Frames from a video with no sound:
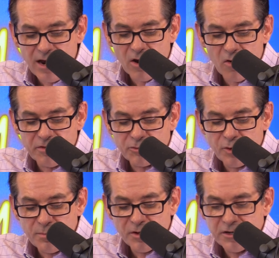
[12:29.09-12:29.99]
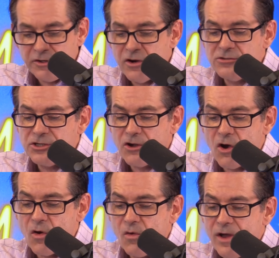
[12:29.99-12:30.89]
era 3 million years
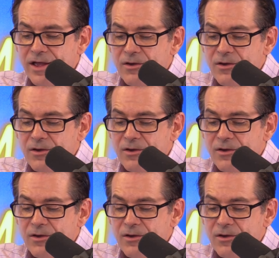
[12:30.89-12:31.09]
ago,